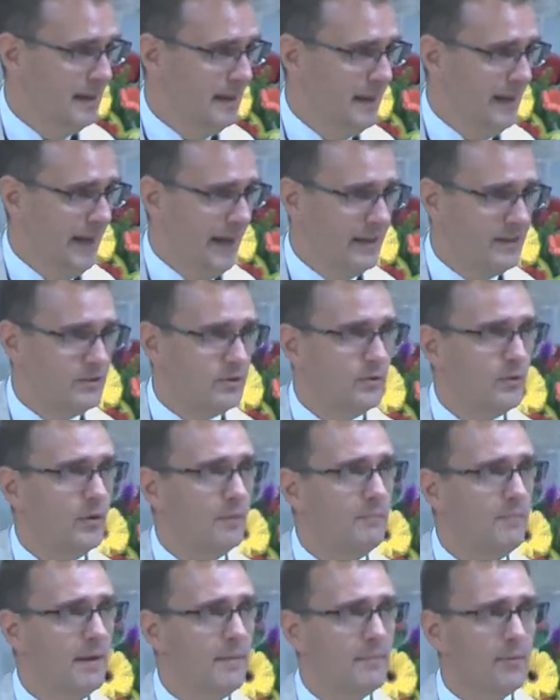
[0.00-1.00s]
and to
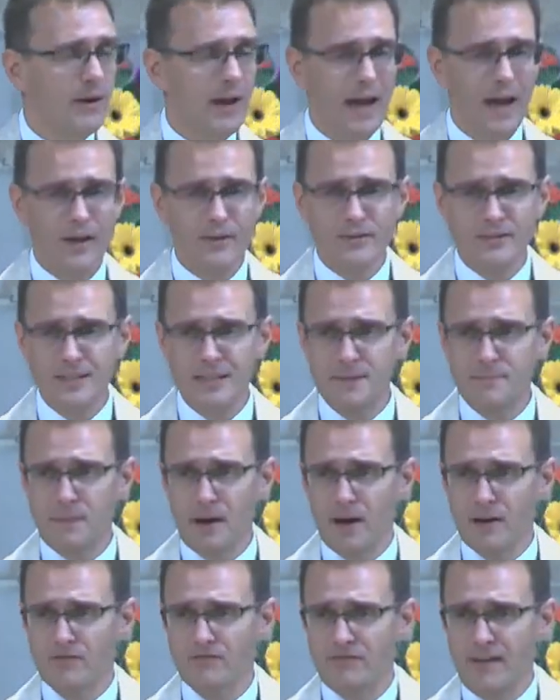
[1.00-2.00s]
remember how deep
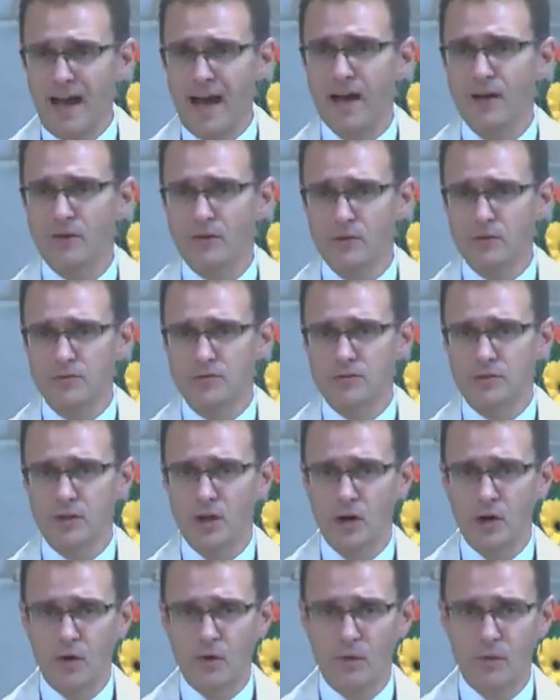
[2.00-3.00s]
our values
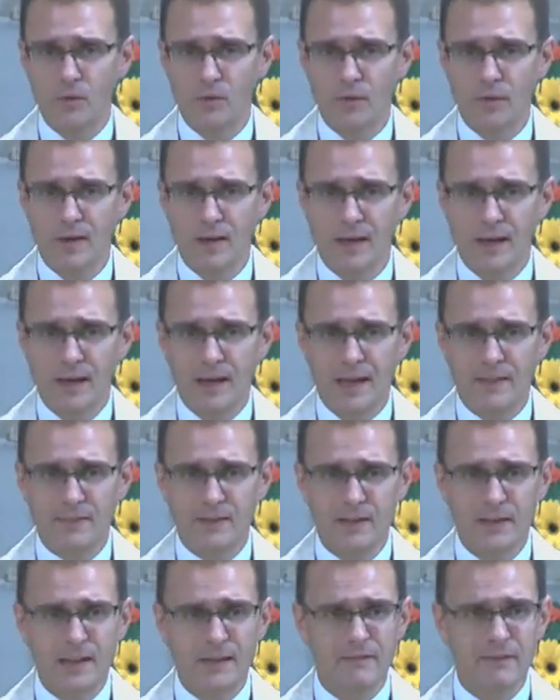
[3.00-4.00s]
go and the
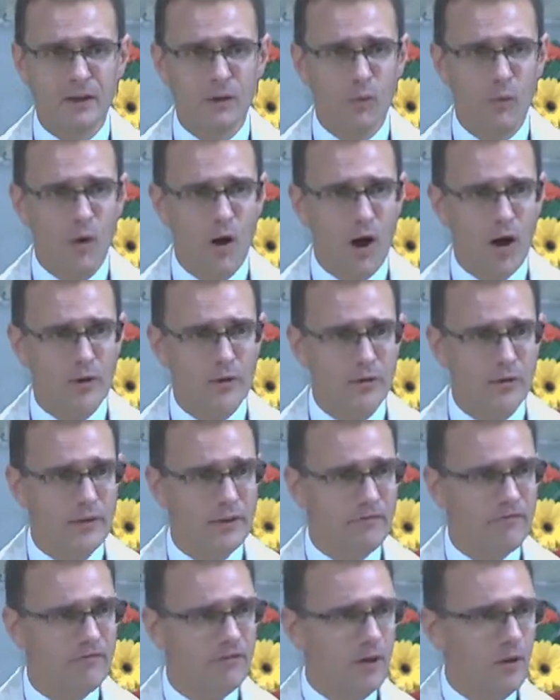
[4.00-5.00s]
living water that
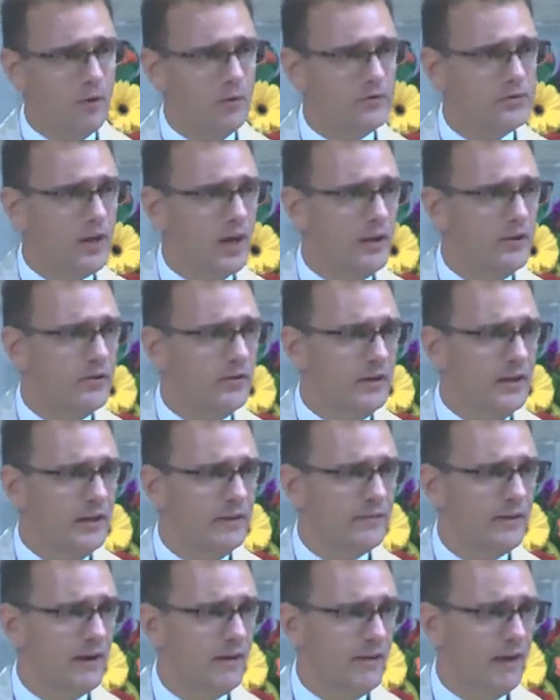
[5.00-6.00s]
flows underneath
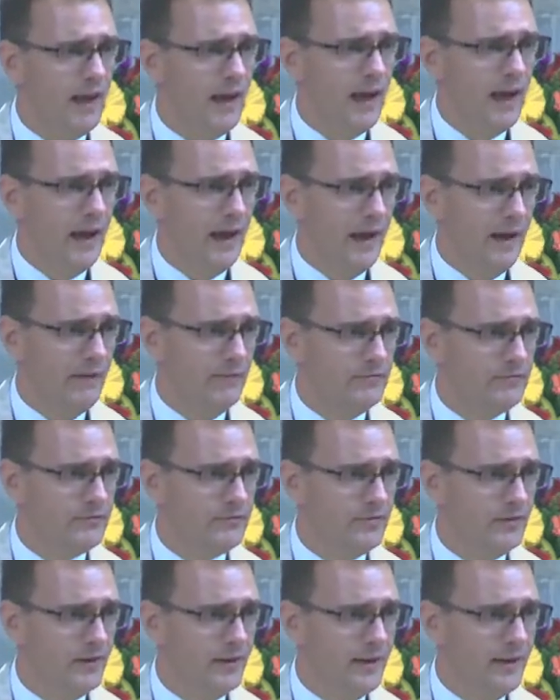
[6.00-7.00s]
our lives.
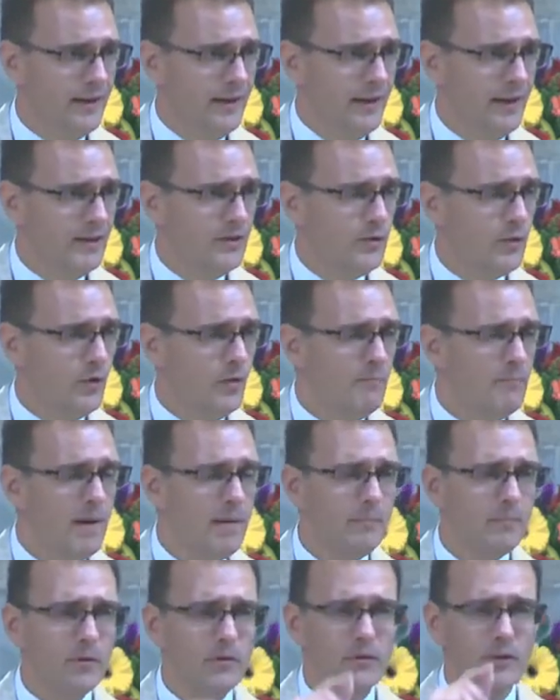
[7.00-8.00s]
To
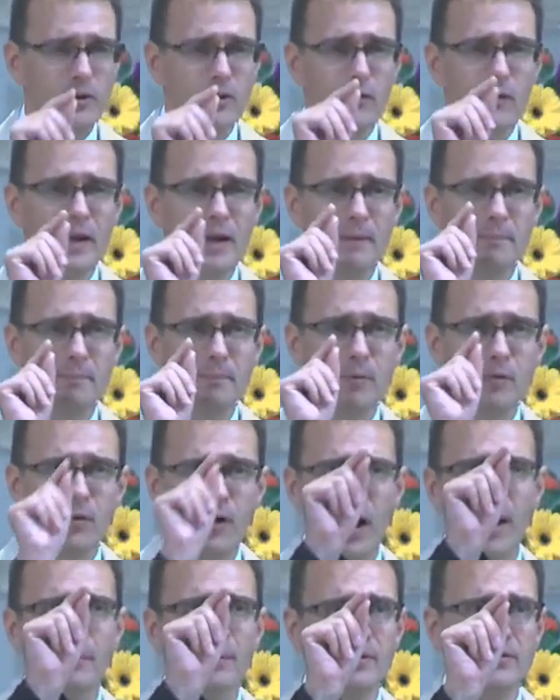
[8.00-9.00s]
remember the great
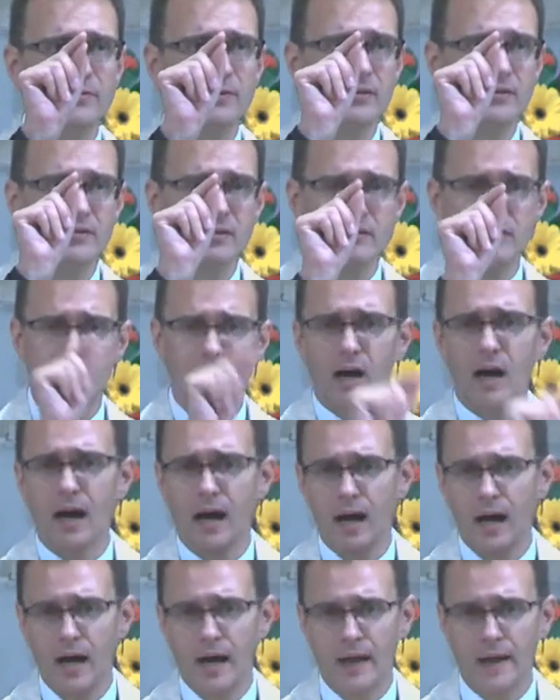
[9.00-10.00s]
promises of
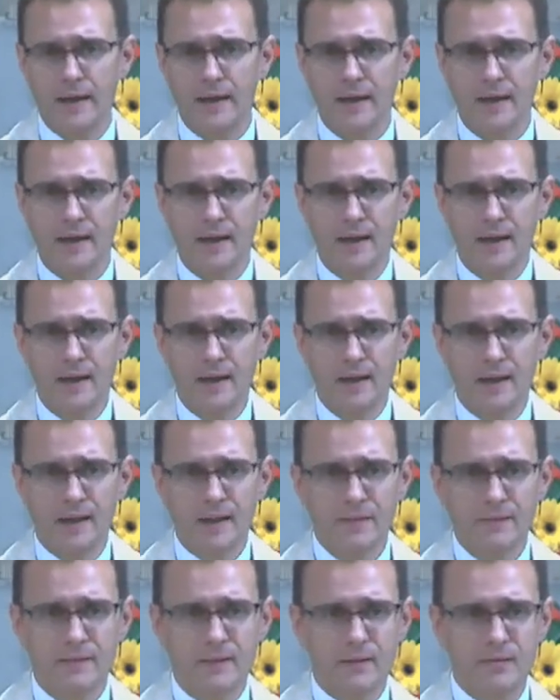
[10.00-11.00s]
God
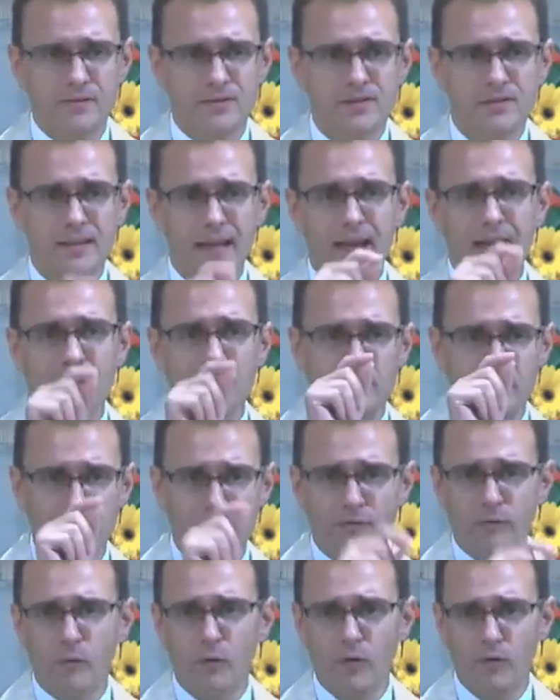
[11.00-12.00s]
that stand
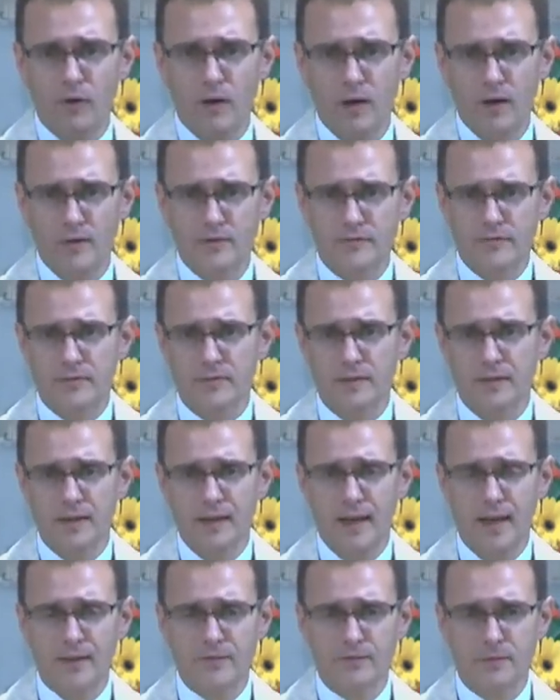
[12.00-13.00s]
before us
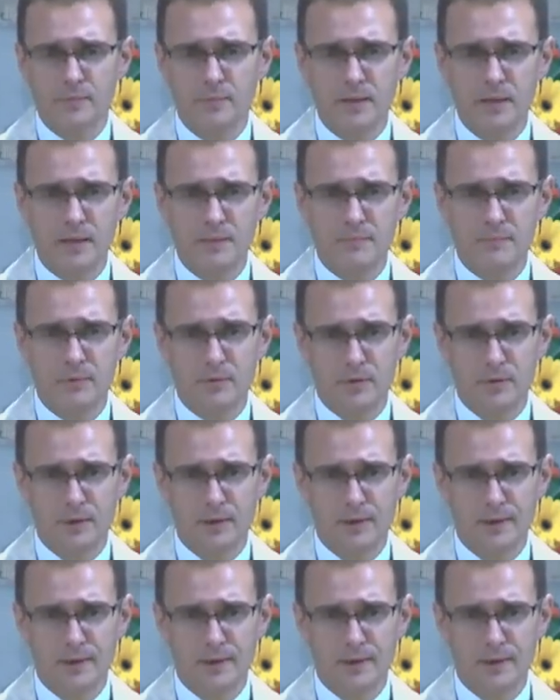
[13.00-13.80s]
as a people.